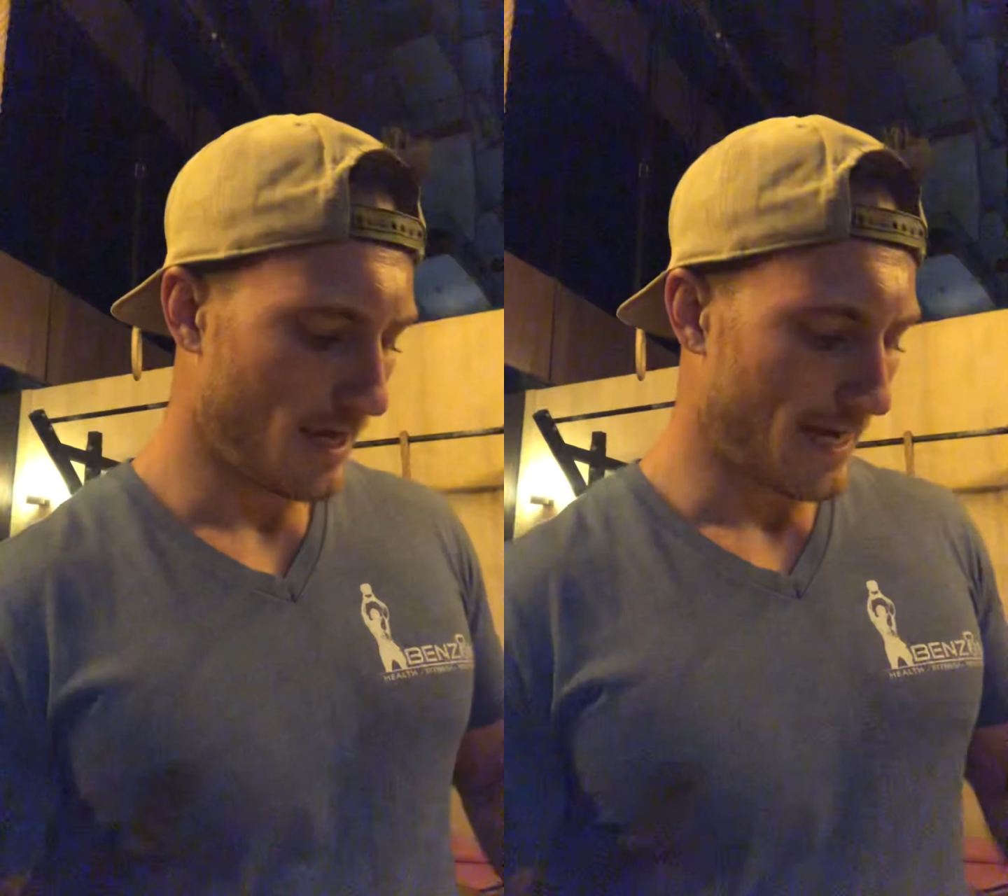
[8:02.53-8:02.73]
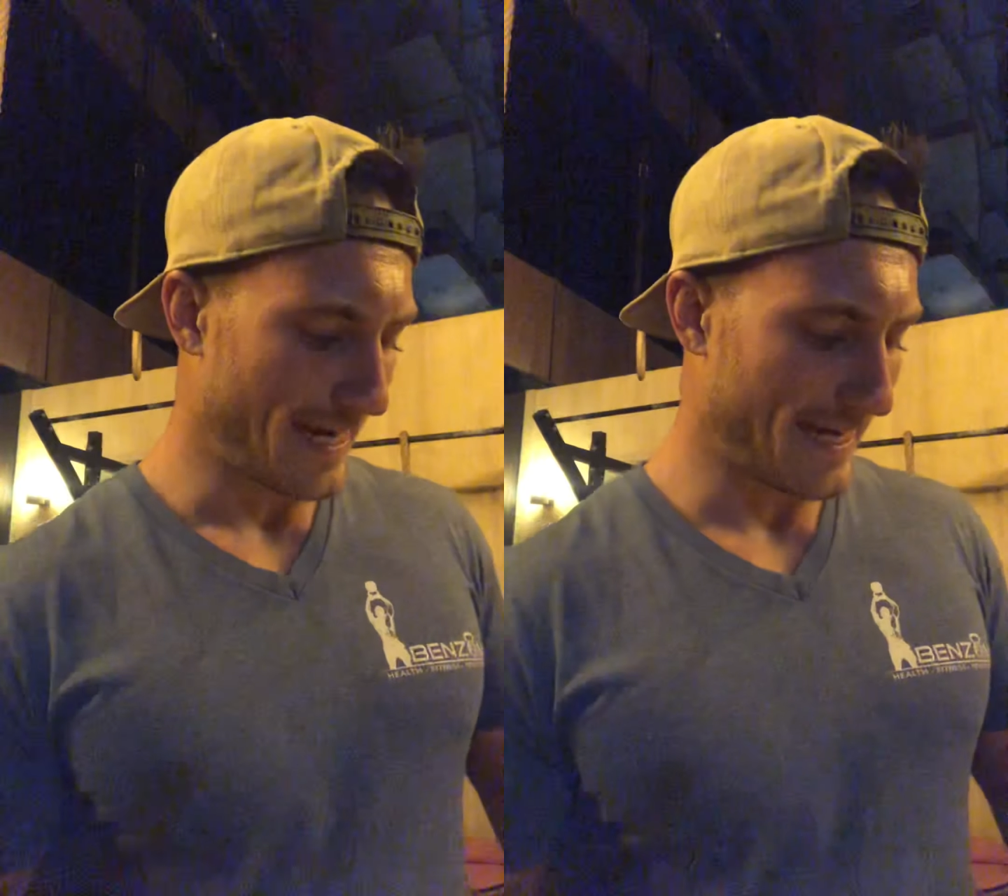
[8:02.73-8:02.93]

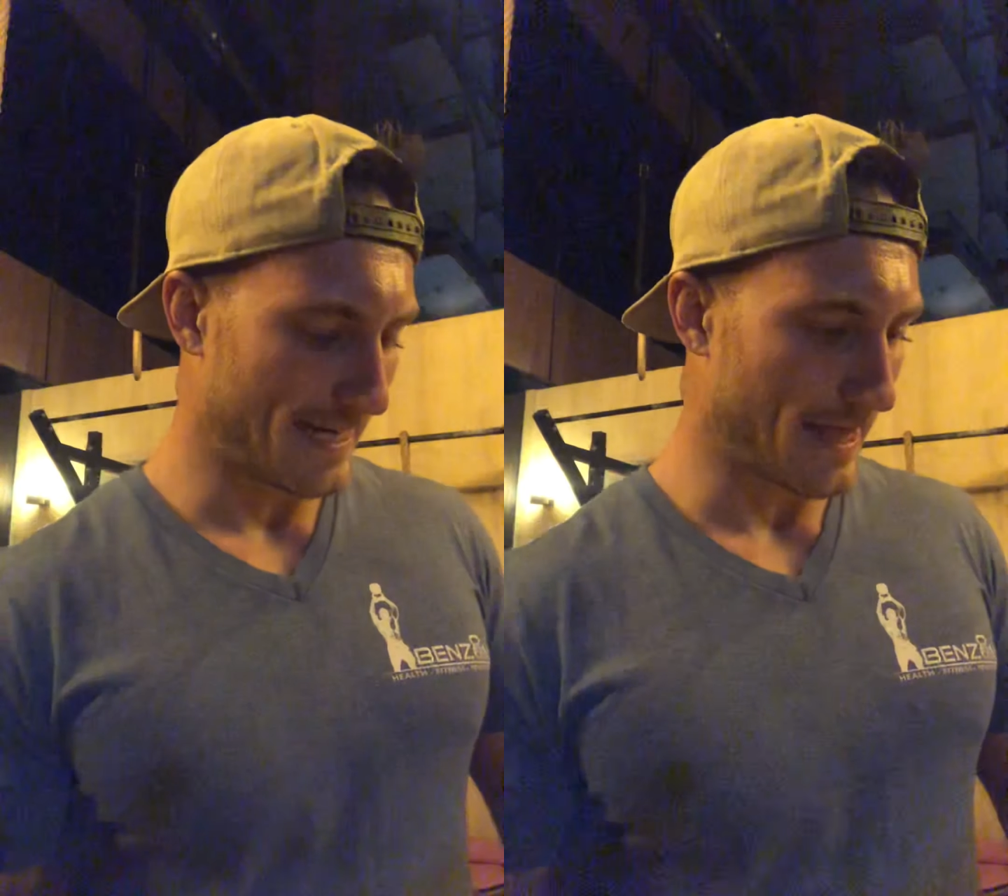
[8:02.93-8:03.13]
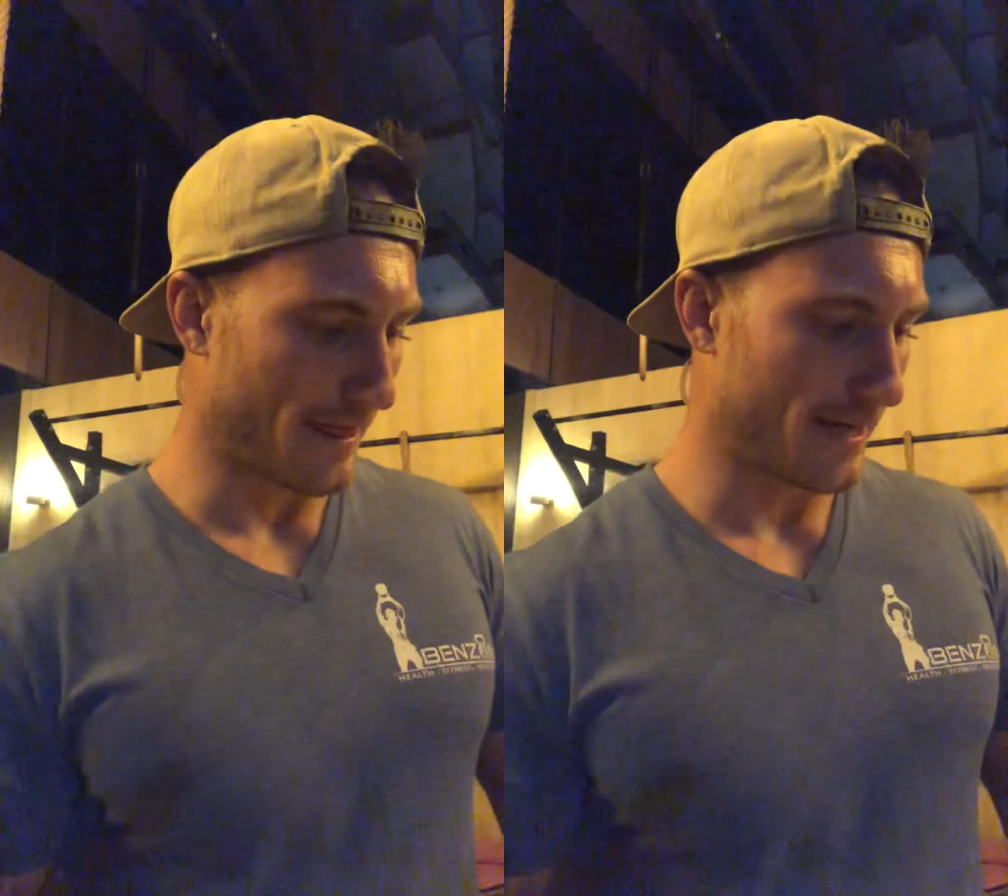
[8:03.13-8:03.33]
And
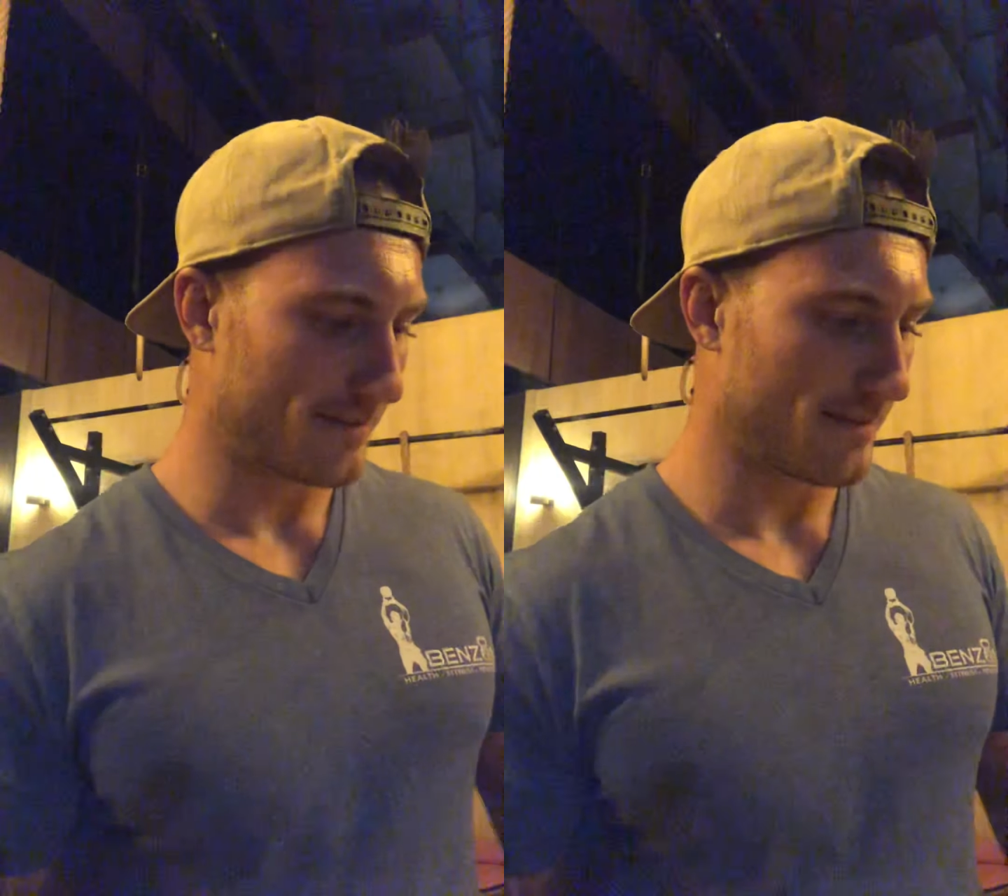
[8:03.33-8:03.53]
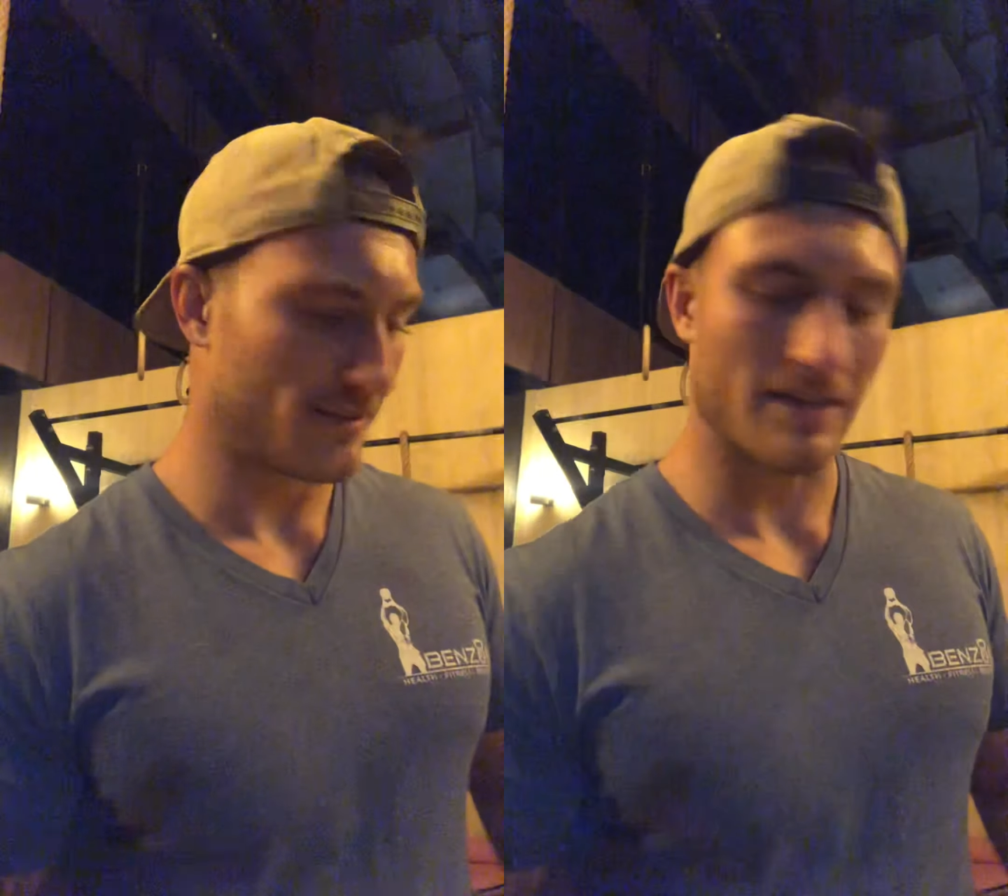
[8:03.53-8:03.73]
that's
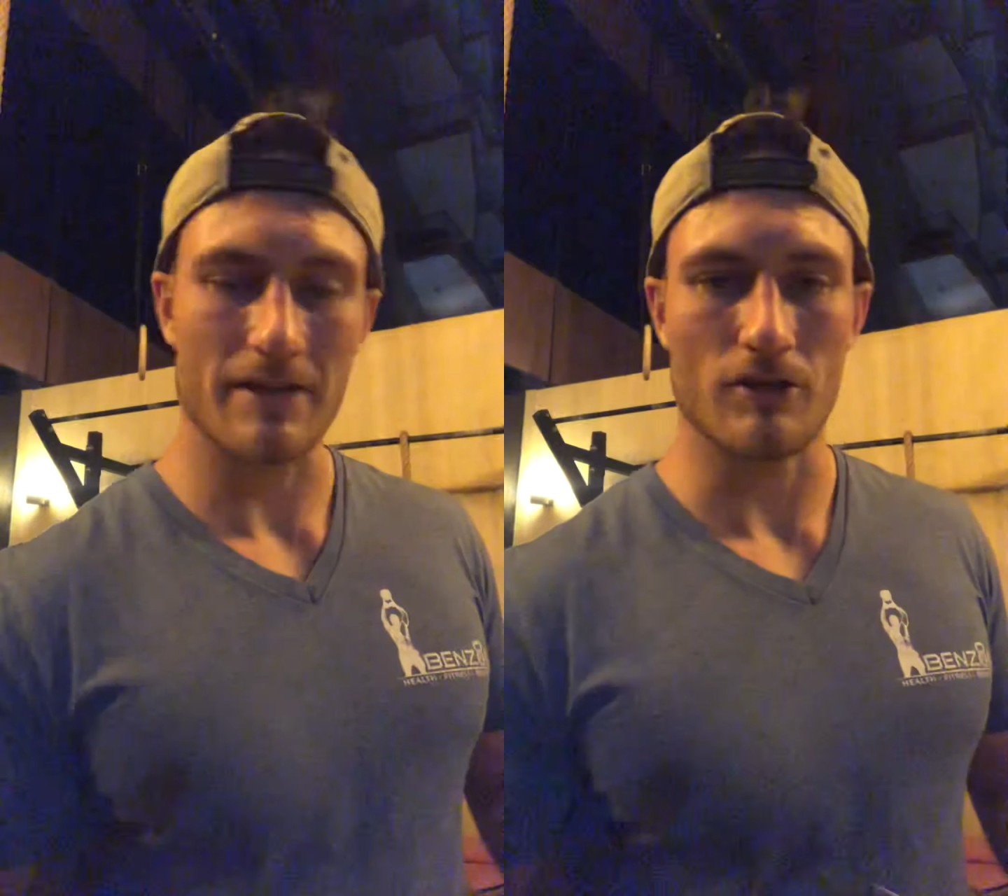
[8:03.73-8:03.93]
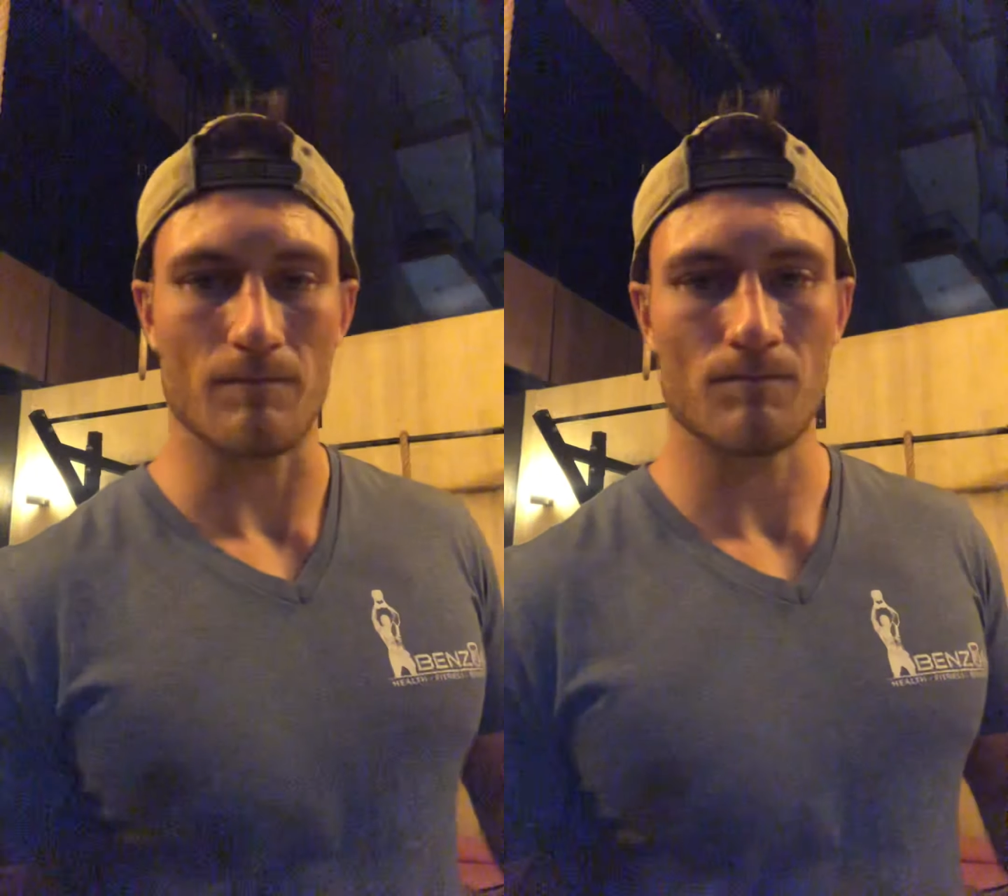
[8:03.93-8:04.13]
the session,